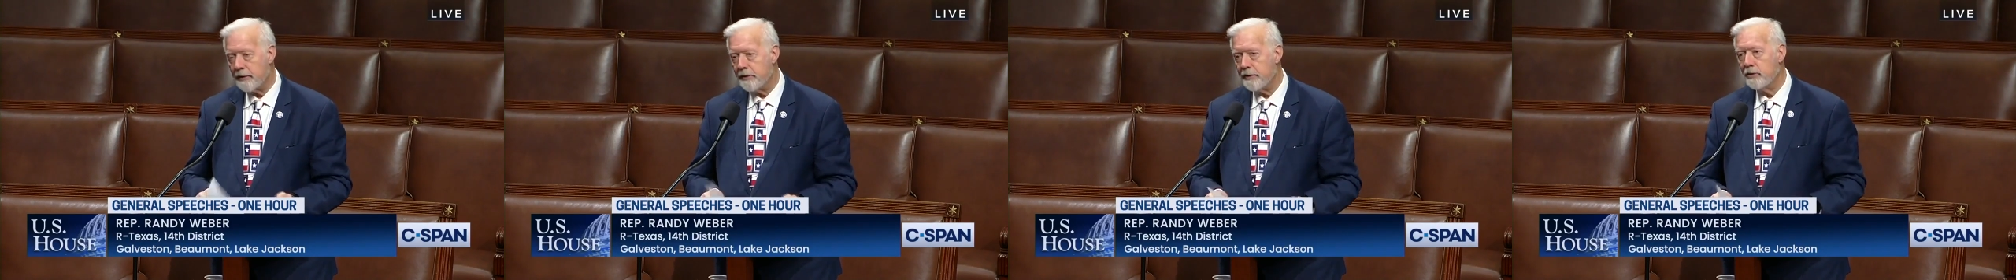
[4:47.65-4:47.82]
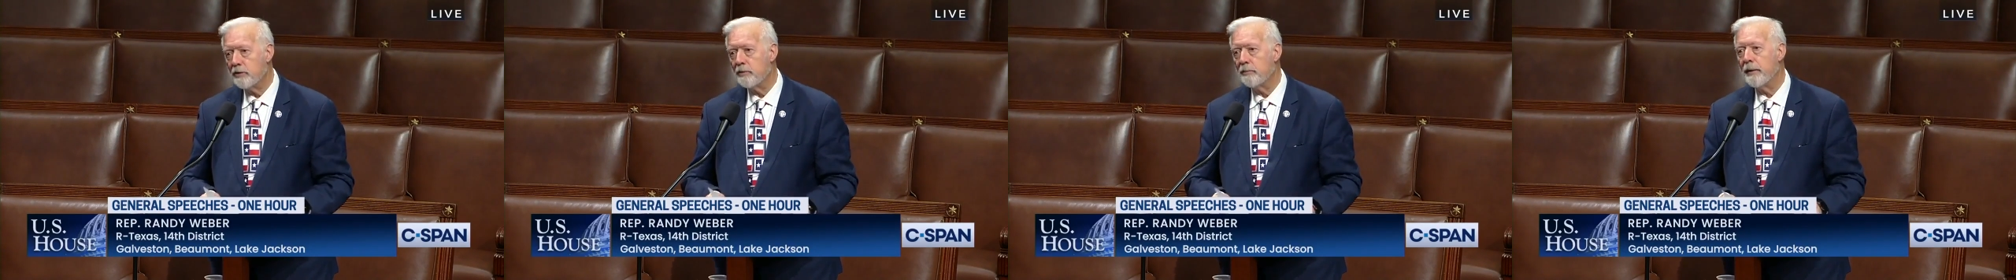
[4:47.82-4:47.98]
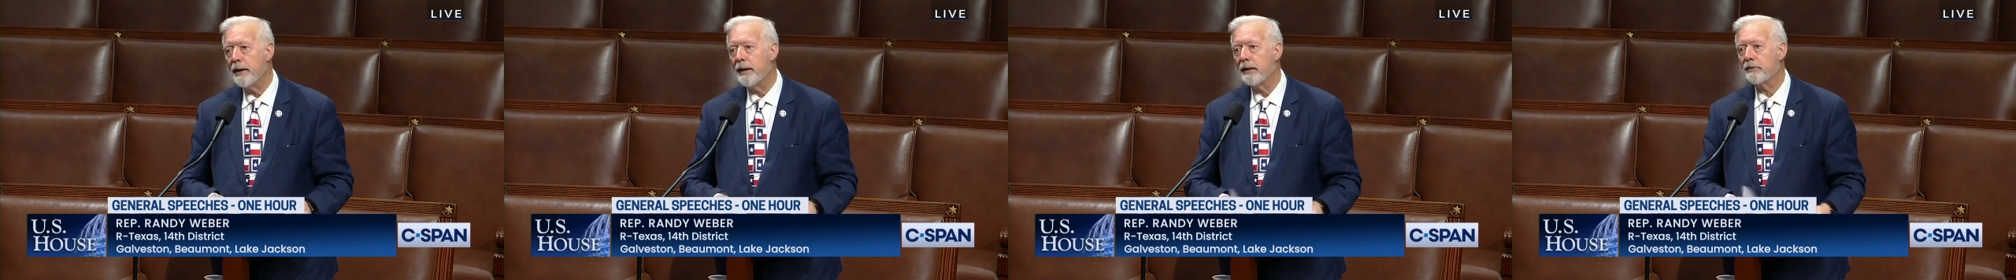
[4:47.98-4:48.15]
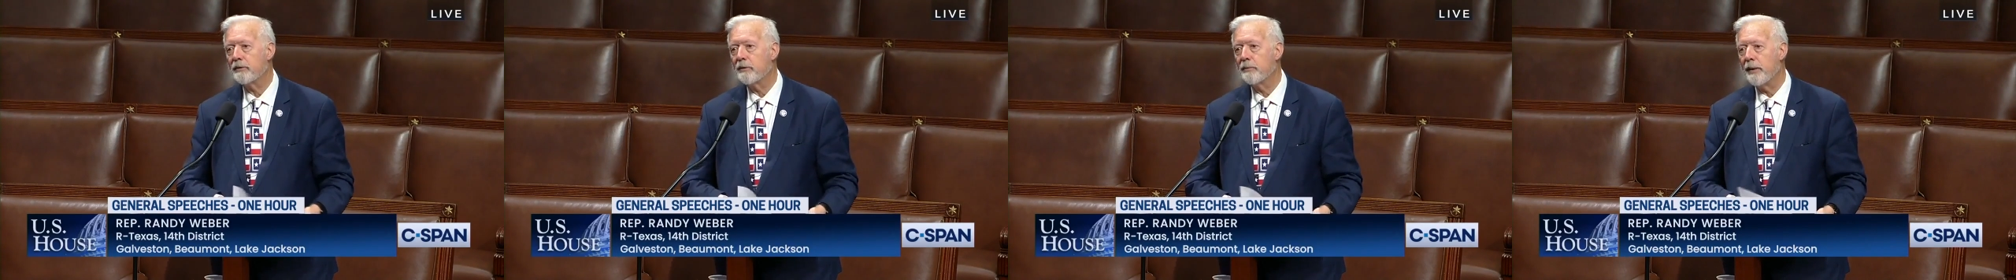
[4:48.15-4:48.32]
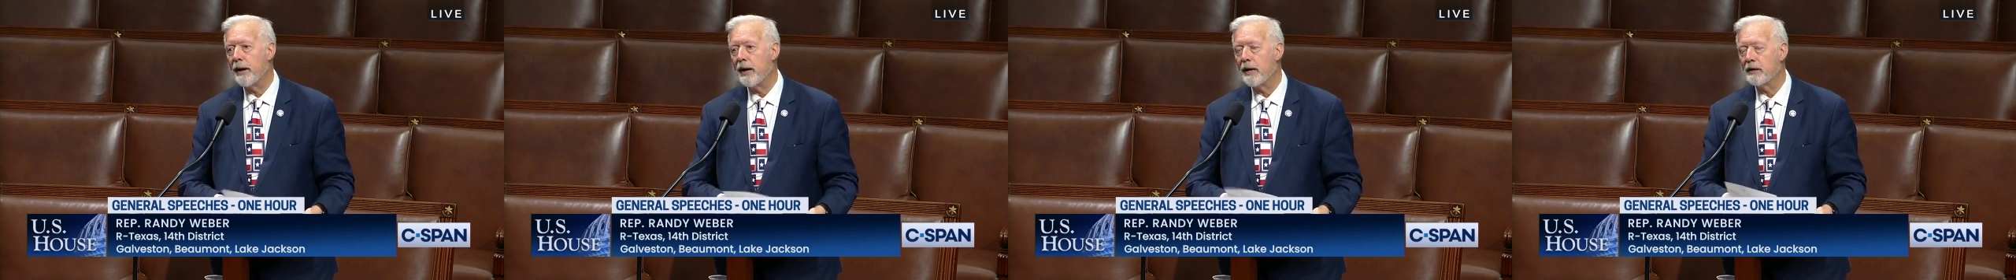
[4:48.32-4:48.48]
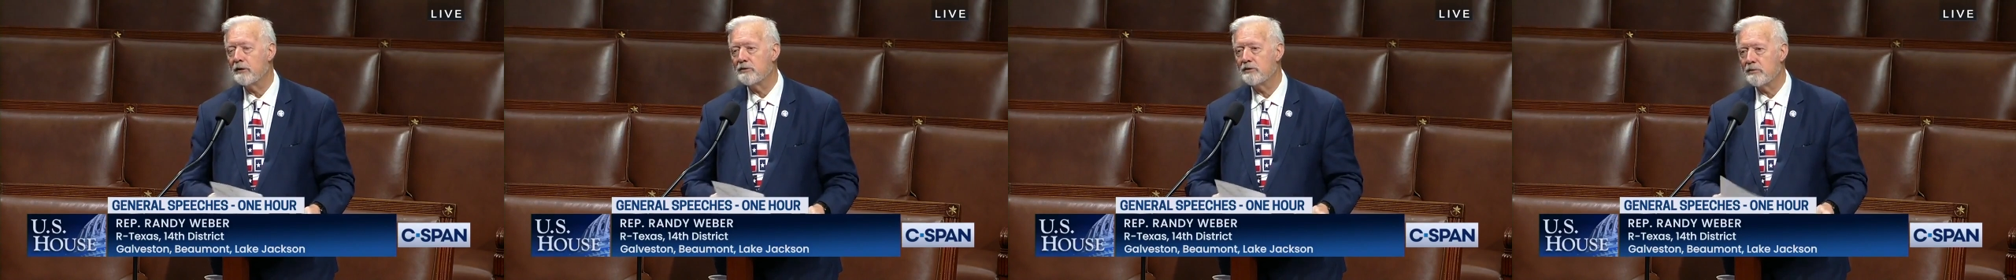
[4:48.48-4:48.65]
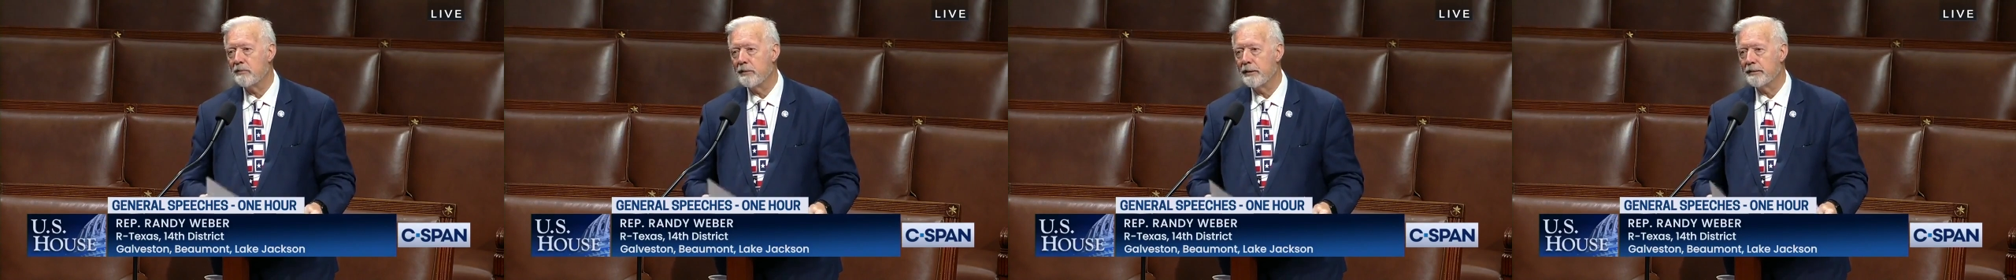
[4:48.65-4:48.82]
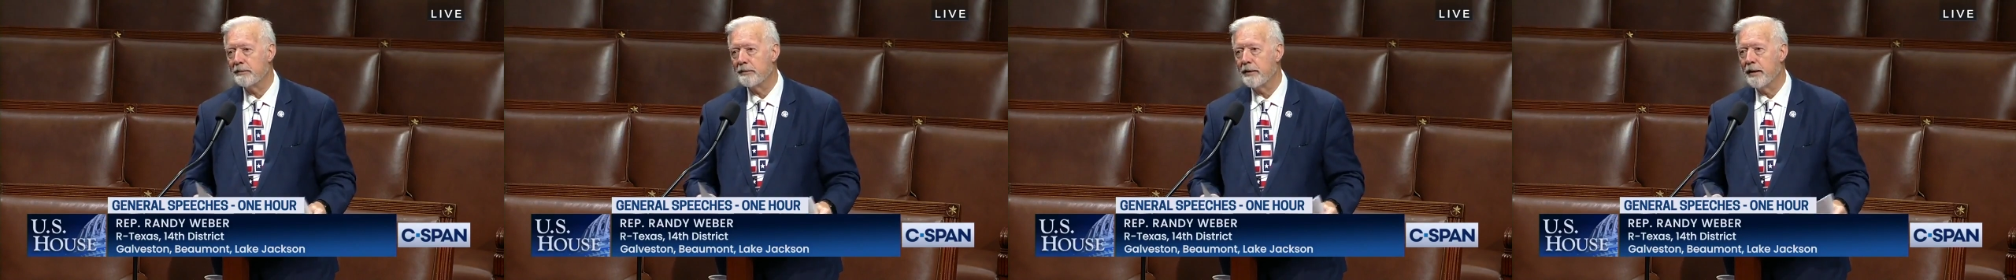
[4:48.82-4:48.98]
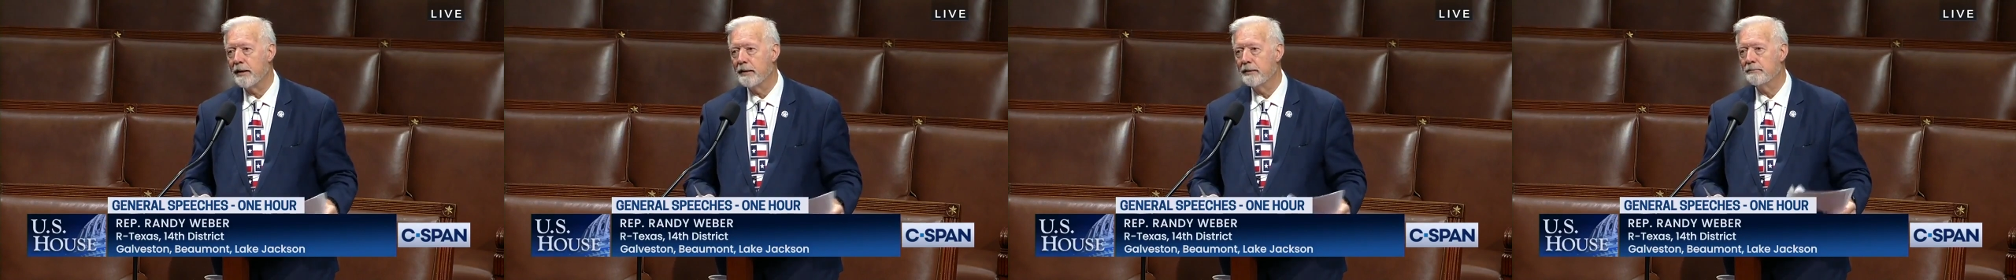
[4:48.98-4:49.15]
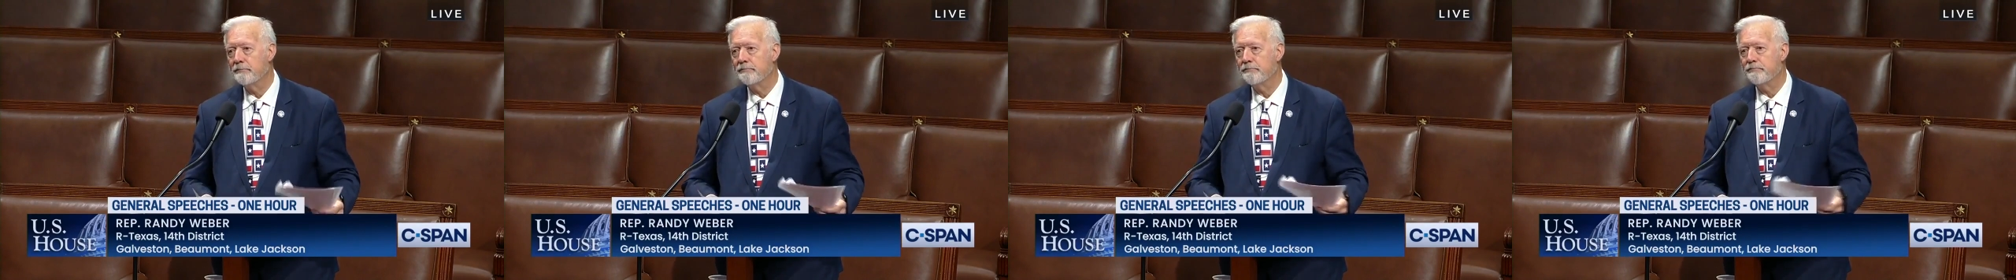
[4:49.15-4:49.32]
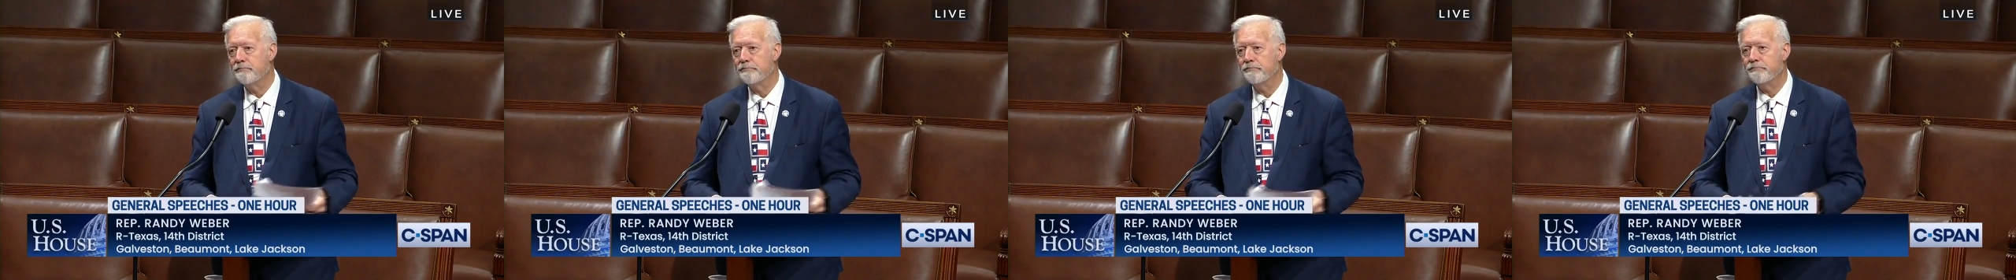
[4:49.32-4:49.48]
yield back the balance of my time.